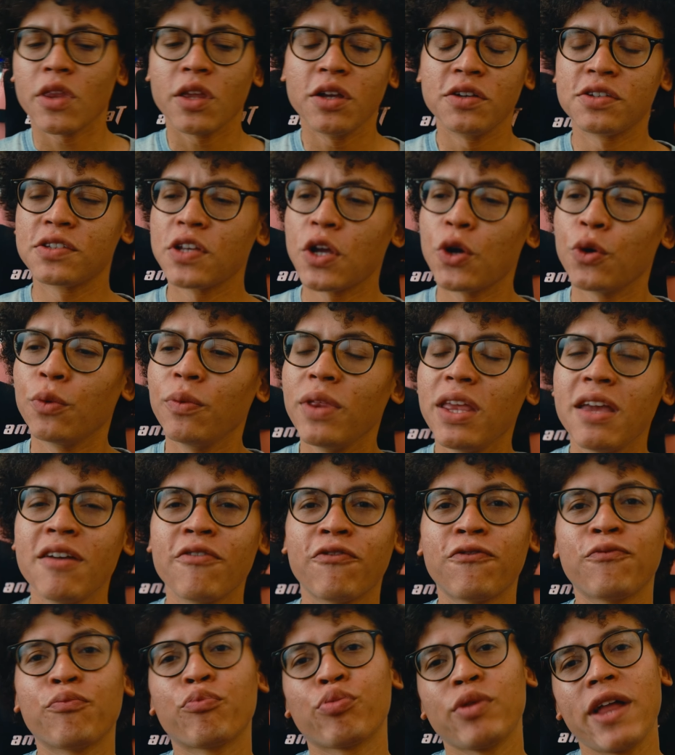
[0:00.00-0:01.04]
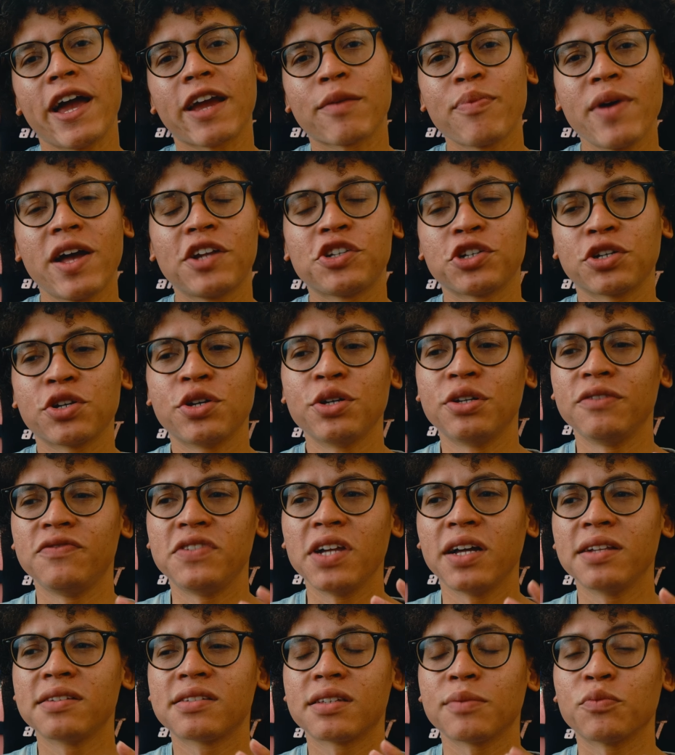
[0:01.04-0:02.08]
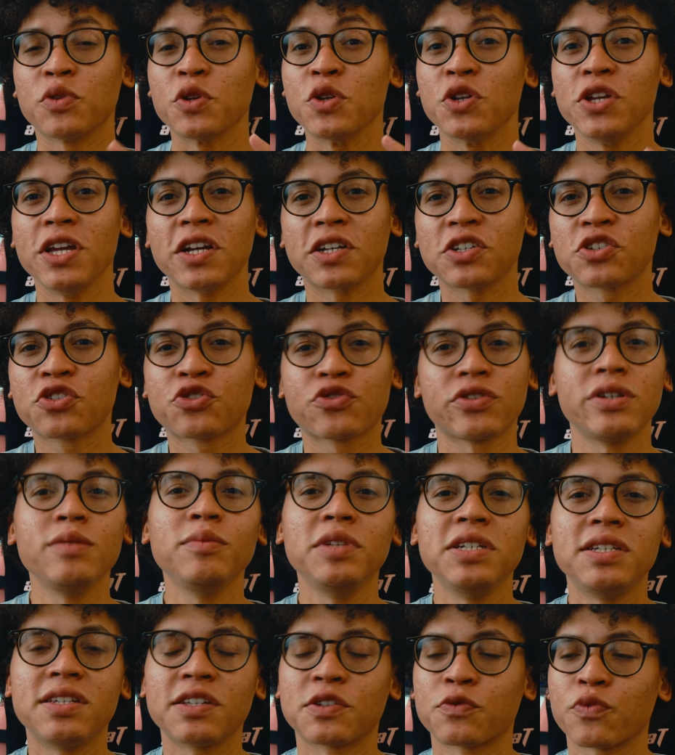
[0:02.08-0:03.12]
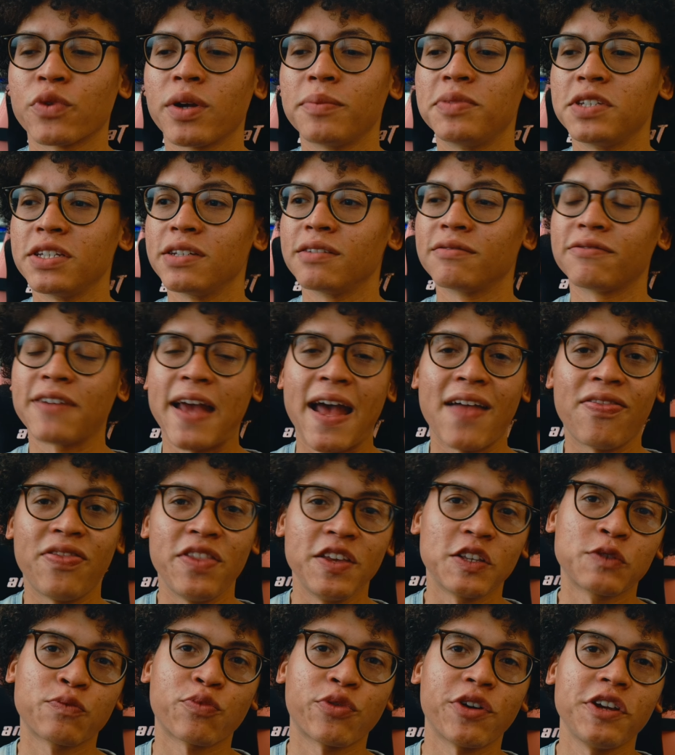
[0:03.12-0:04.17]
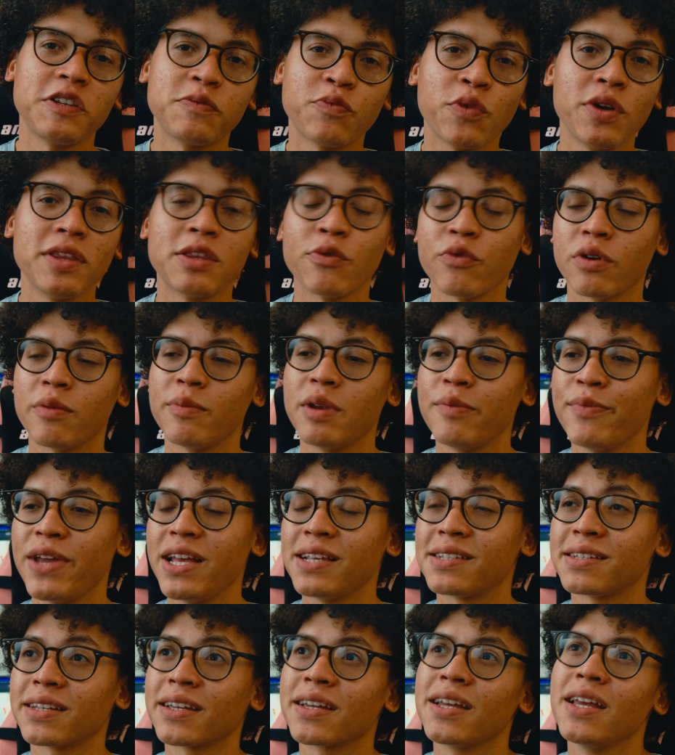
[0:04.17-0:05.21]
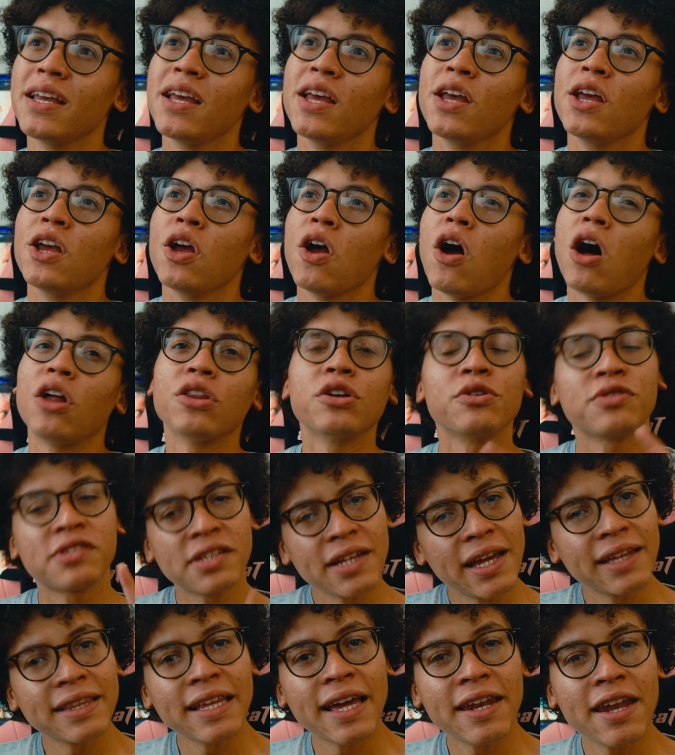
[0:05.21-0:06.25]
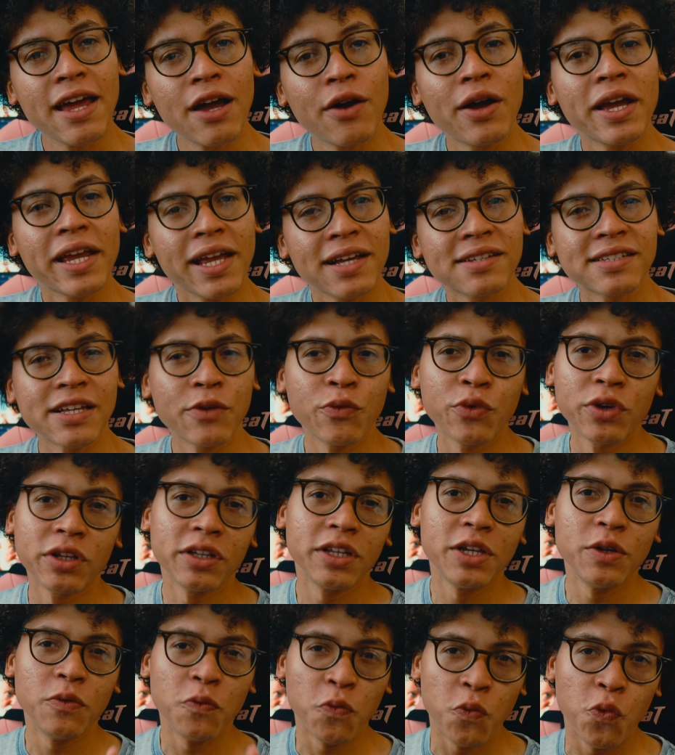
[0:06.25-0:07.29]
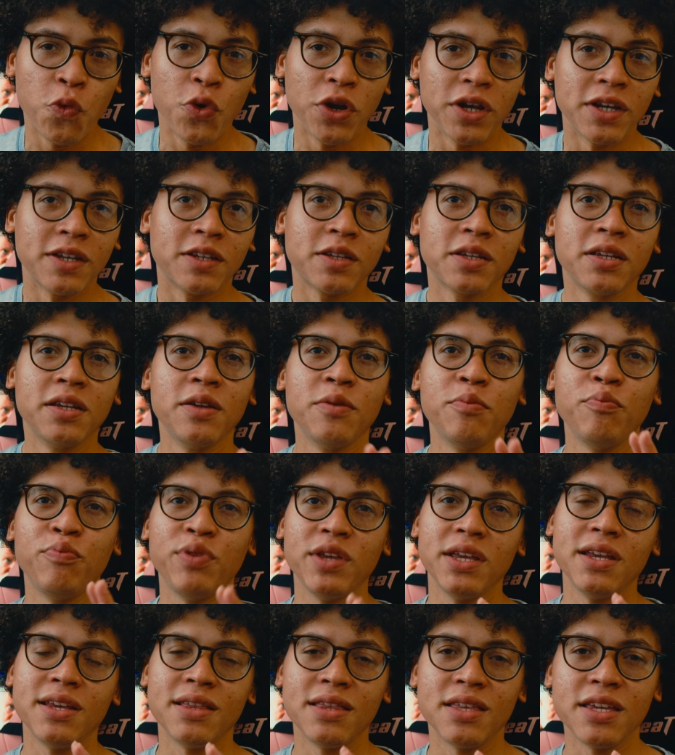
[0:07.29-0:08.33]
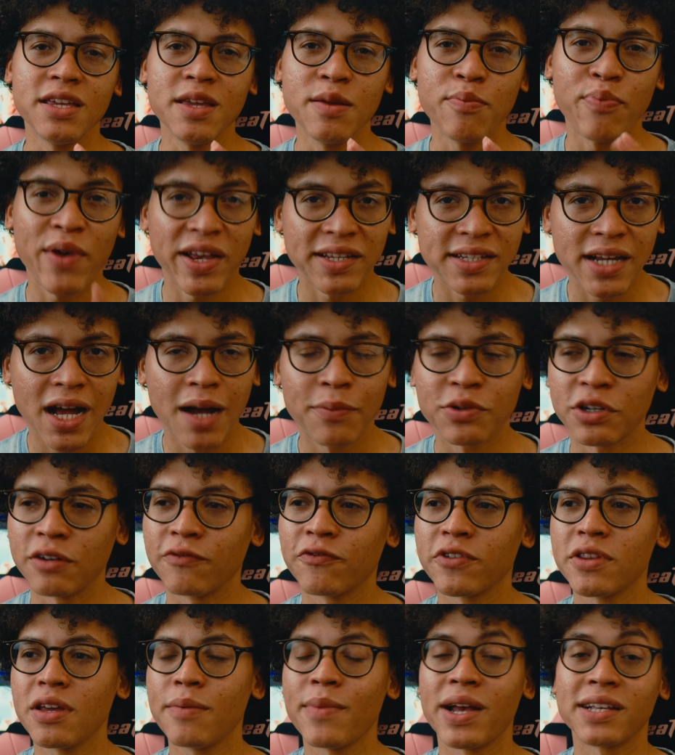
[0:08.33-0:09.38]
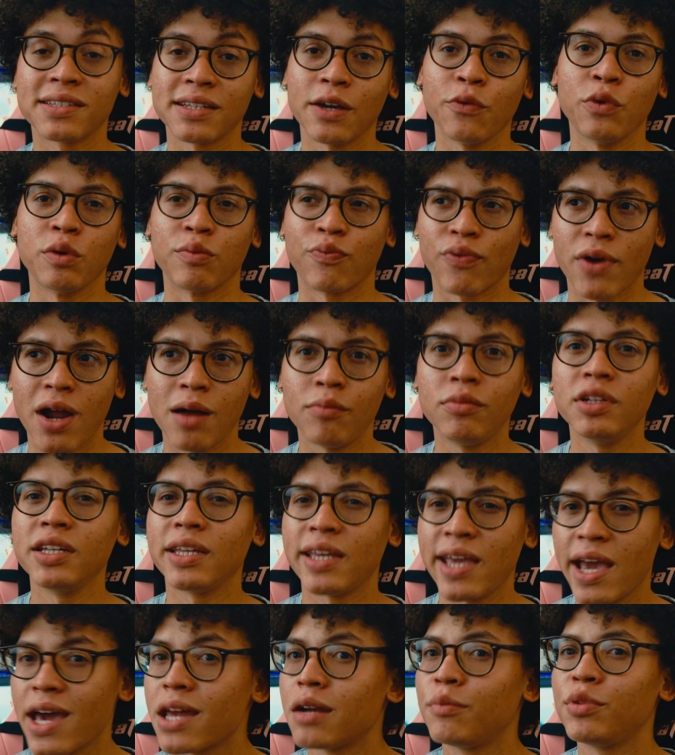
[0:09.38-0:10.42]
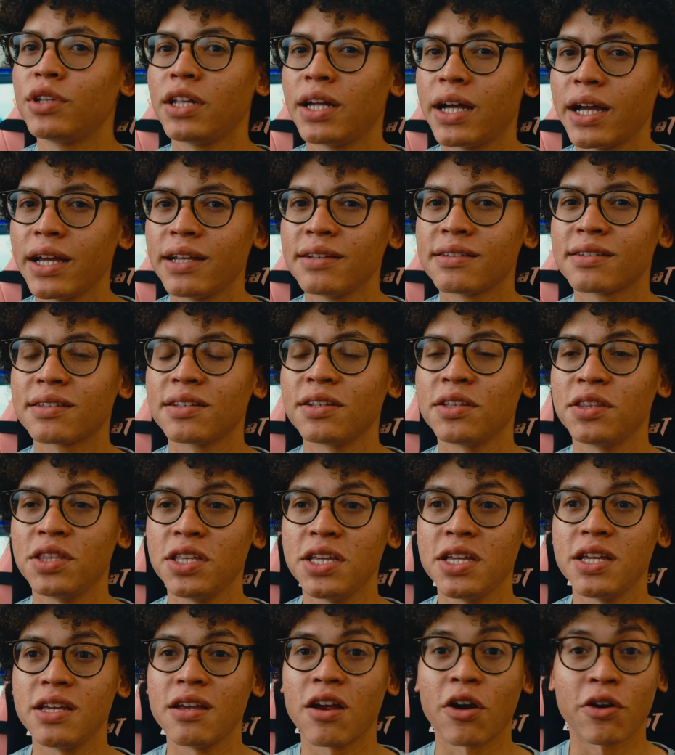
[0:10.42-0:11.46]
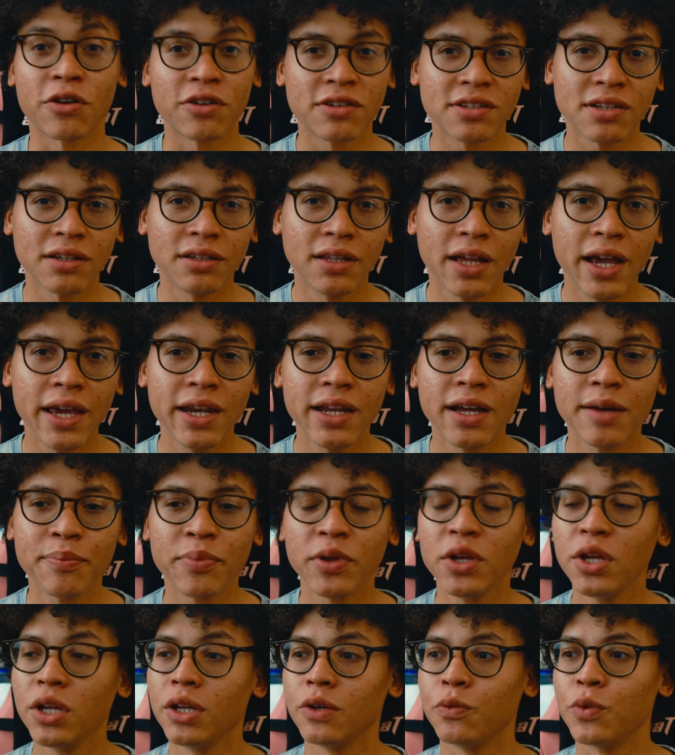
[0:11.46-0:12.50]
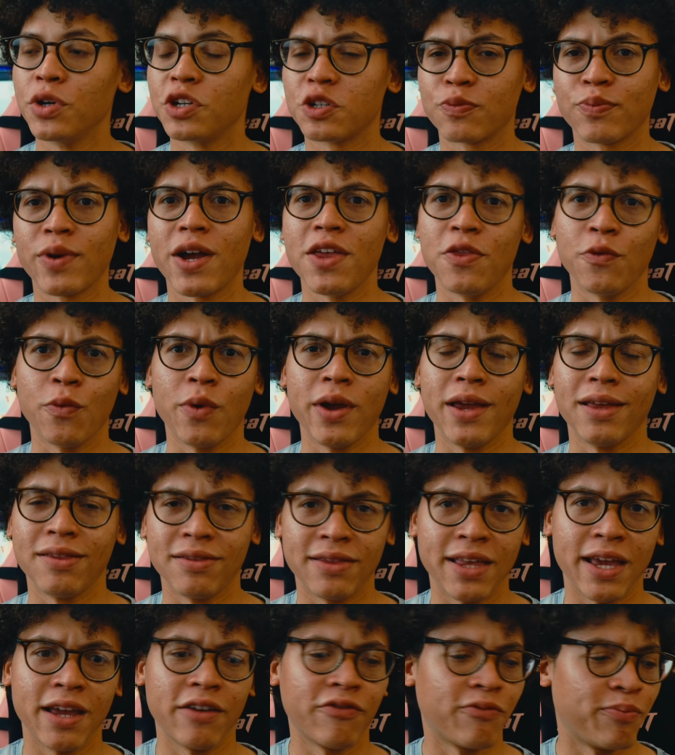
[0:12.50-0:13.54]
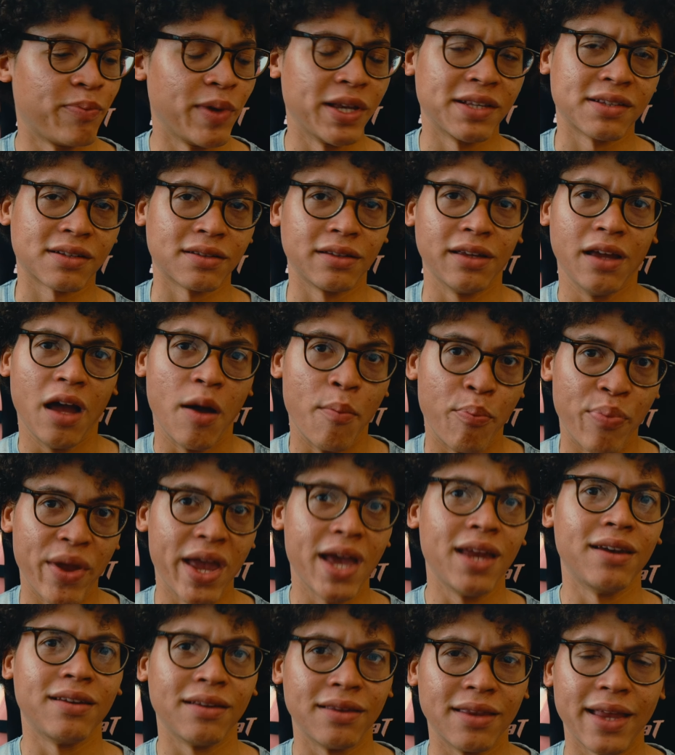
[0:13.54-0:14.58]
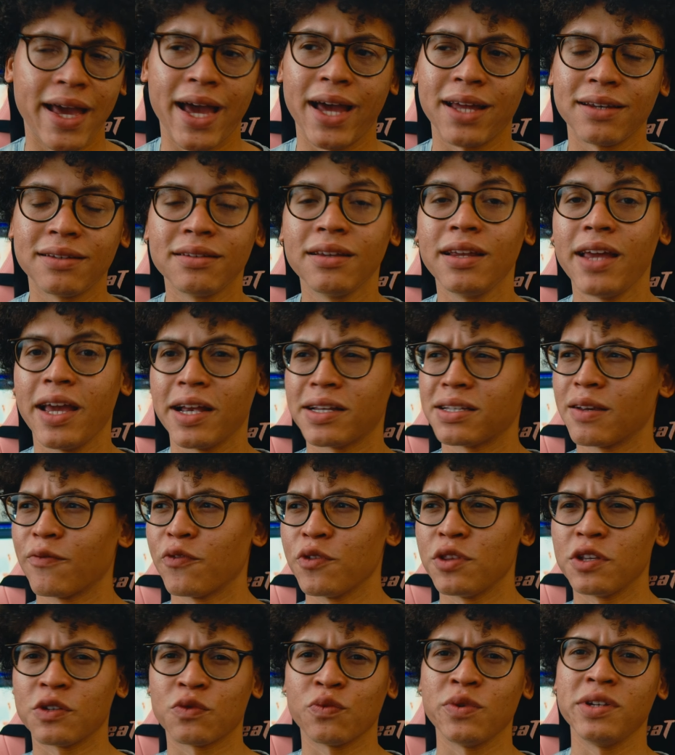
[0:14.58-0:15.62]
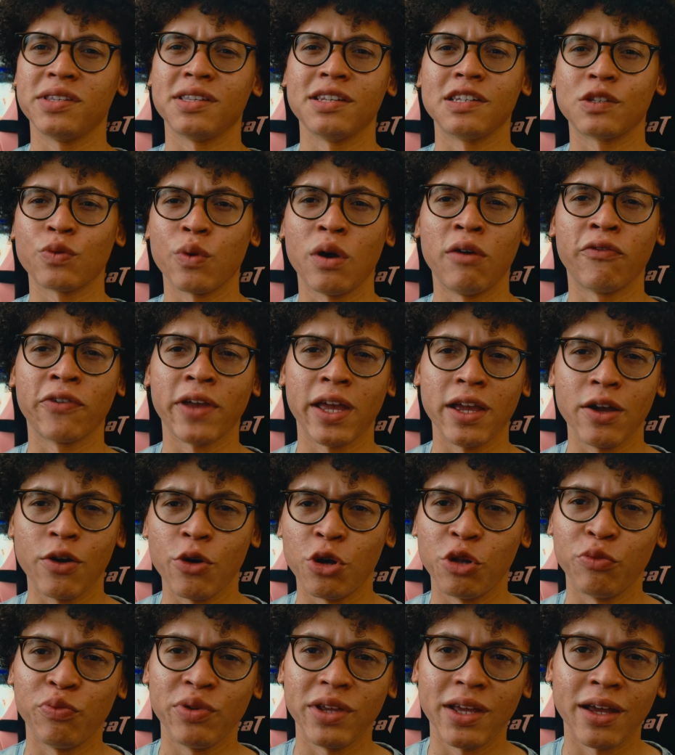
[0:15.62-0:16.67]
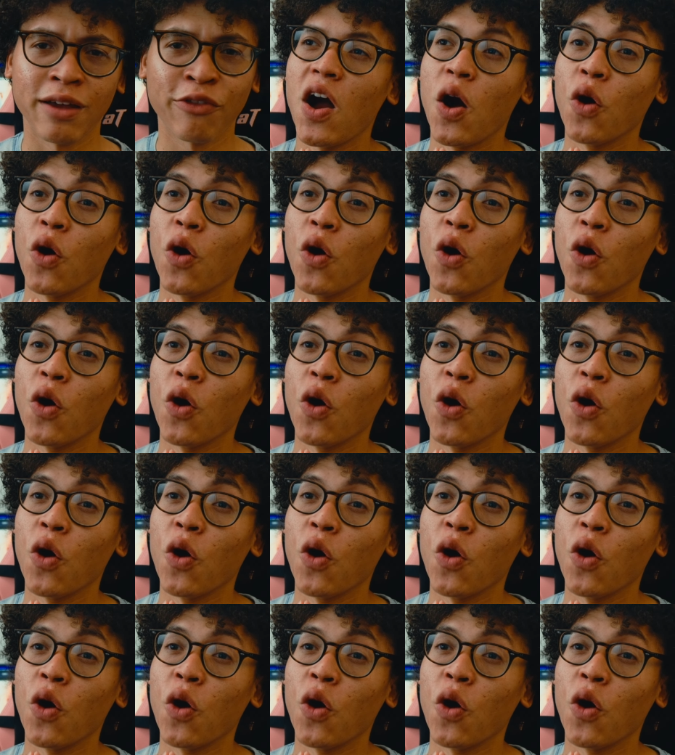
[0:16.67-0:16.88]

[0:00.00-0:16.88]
So if Blackmagic could have done something extremely disruptive at this price point, that would have been amazing. Although saying that now, I guess that really wouldn't be the best option for them, as that would probably cannibalize the Ursa lineup, which, by the way, they've basically abandoned that, except for this recent 12K OLPF.